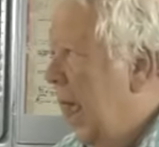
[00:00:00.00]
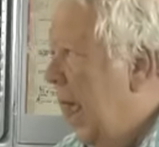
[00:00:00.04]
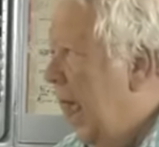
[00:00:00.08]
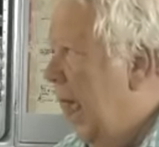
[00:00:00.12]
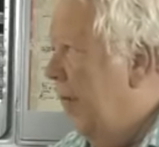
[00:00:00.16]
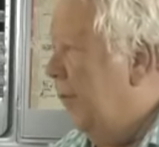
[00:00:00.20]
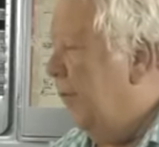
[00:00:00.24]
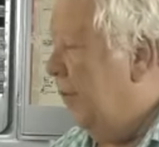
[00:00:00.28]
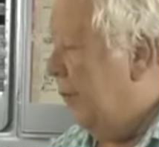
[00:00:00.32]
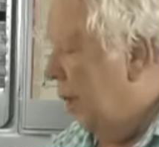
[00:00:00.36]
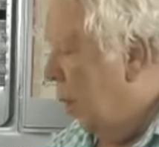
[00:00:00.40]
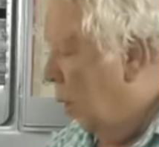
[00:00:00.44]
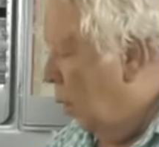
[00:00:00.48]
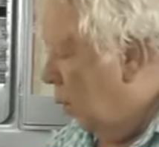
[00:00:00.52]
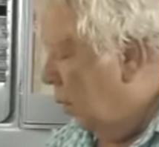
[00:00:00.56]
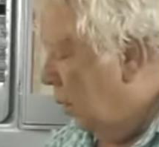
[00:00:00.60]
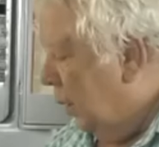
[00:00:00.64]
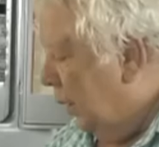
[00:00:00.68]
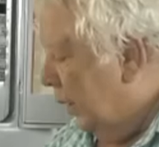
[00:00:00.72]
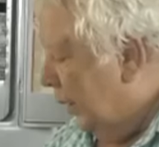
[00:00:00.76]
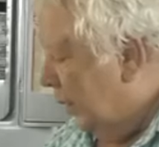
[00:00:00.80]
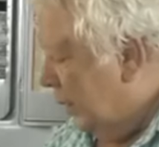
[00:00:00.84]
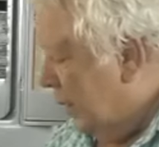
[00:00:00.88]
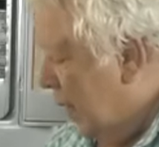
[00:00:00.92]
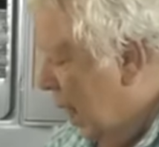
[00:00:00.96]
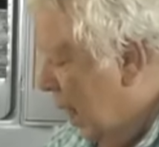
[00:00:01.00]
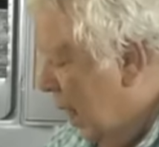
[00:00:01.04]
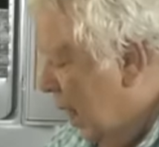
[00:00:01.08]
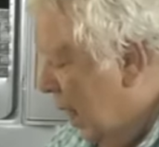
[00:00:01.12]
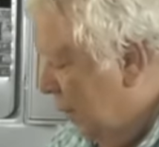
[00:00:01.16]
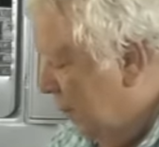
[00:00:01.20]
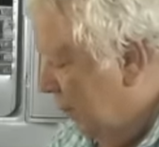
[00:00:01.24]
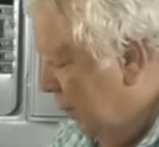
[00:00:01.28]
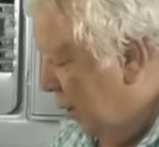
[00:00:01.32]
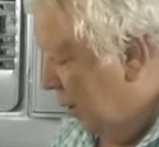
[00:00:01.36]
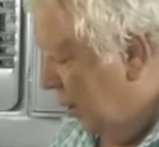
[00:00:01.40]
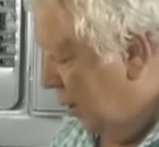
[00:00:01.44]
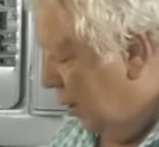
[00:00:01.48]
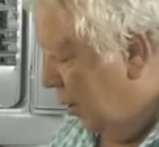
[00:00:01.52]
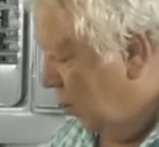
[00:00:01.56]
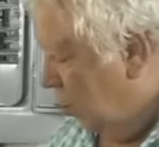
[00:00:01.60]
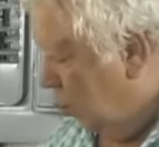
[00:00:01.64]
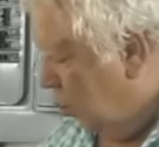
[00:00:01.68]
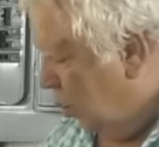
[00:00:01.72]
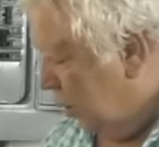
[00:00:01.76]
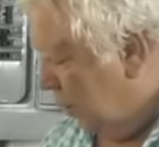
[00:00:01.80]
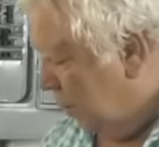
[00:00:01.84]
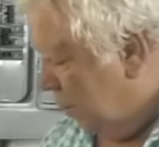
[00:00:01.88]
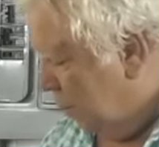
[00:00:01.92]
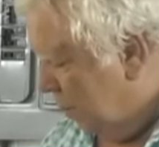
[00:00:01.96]
And the only time you
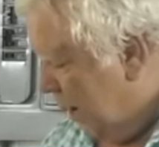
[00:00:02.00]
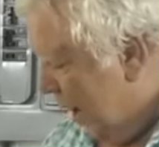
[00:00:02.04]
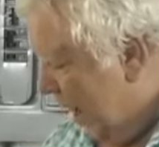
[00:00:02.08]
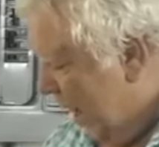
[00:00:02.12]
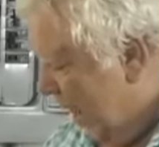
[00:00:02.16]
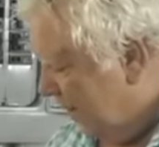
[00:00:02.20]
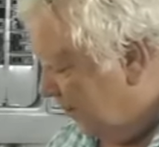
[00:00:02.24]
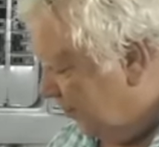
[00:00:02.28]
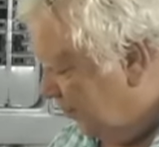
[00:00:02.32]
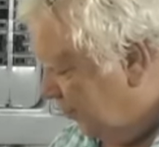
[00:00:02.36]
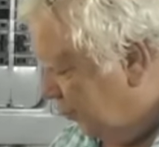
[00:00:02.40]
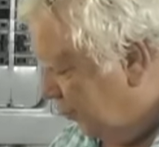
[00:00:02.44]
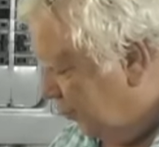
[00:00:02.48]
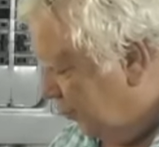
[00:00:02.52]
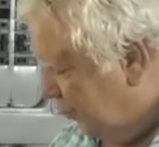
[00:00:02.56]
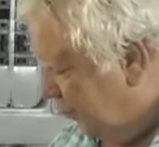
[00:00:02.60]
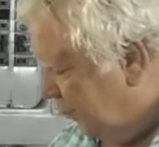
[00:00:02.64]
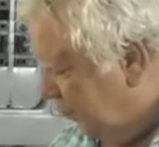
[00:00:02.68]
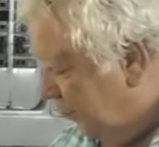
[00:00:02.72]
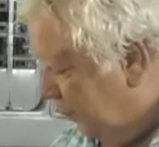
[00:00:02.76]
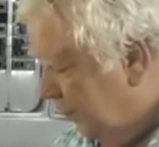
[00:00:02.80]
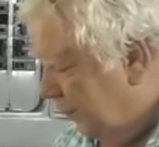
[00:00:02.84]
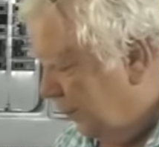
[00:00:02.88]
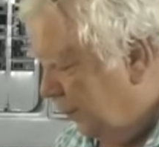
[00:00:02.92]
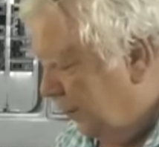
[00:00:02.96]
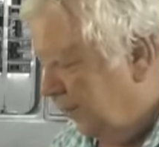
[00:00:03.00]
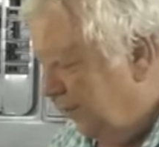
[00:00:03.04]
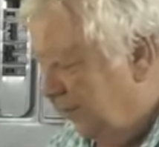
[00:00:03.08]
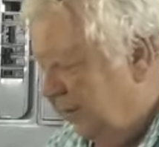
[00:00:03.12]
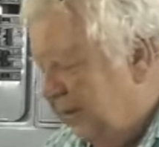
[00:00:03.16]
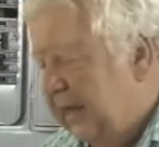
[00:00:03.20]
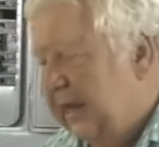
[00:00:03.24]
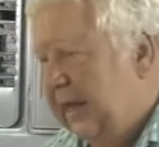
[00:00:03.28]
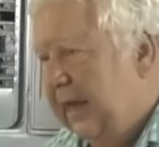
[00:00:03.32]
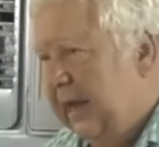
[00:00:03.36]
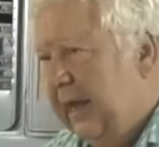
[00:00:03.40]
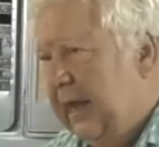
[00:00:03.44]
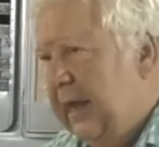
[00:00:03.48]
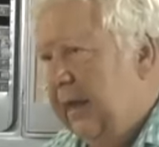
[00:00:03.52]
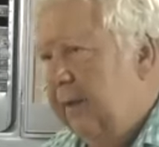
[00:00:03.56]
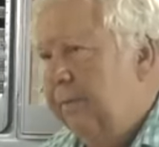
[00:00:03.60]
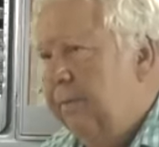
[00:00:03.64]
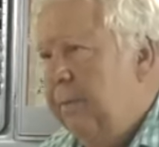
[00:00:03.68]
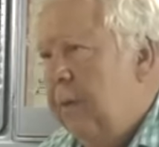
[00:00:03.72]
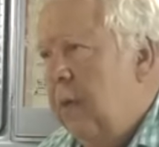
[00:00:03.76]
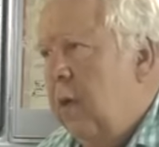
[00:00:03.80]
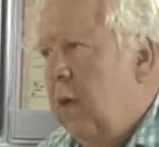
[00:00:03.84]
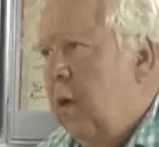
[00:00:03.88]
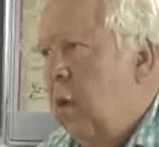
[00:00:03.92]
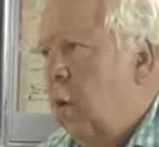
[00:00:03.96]
would pass through from the city
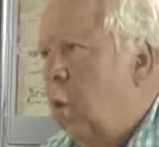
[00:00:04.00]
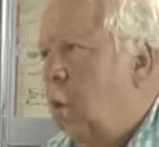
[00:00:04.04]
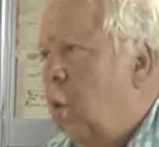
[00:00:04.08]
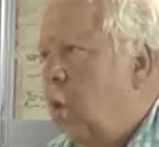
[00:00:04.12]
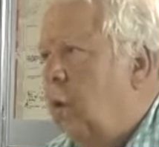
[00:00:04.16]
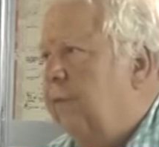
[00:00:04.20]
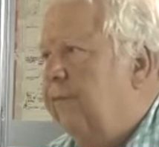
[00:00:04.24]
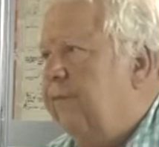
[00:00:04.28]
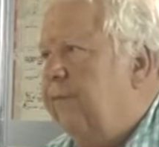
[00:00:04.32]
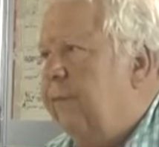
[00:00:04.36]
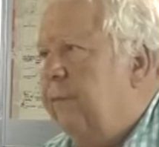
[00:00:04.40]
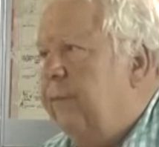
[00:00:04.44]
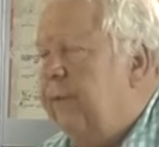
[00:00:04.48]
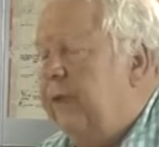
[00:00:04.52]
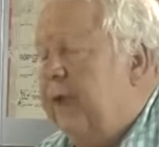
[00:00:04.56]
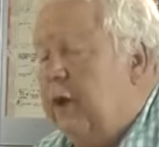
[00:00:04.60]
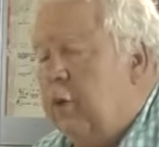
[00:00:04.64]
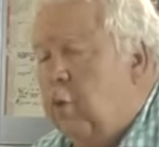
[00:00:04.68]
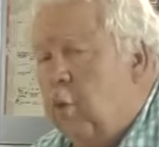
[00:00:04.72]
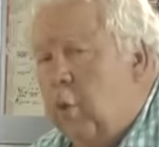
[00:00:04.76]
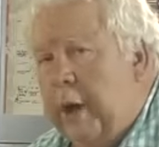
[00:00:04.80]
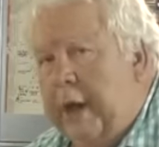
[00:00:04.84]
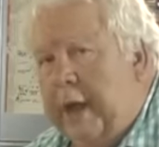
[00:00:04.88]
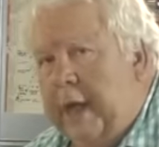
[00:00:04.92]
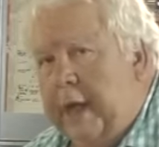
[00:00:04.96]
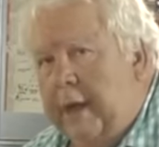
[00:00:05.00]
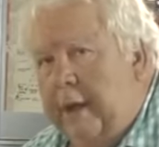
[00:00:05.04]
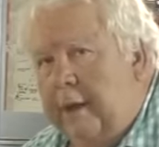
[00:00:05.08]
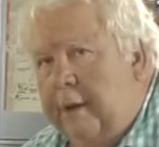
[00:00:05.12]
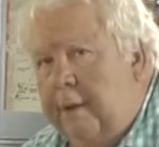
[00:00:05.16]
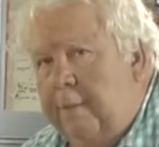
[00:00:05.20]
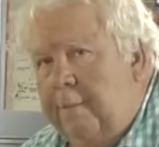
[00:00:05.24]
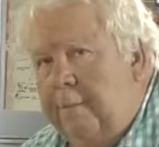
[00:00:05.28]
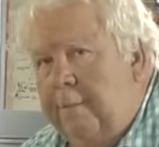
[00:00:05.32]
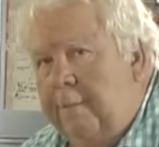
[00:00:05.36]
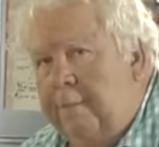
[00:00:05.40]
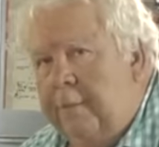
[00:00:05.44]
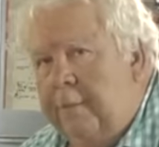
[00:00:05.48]
or from the grid